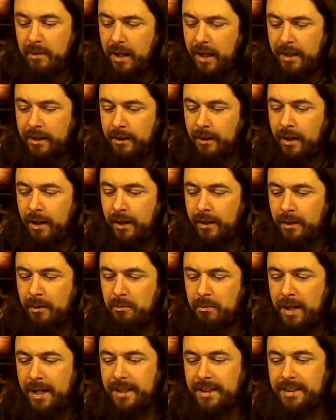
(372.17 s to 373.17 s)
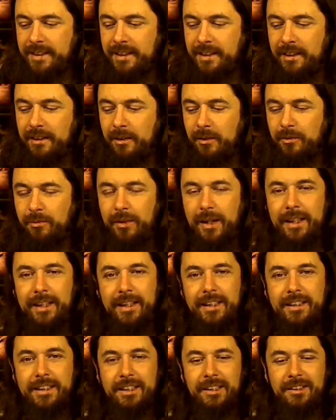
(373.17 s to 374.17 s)
I'm not on the best you know
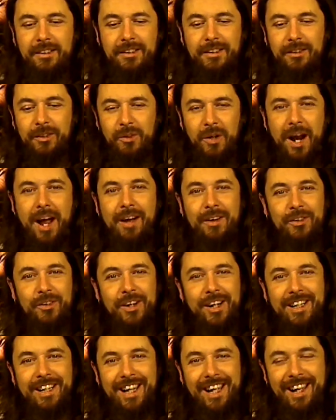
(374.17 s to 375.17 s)
financial ground right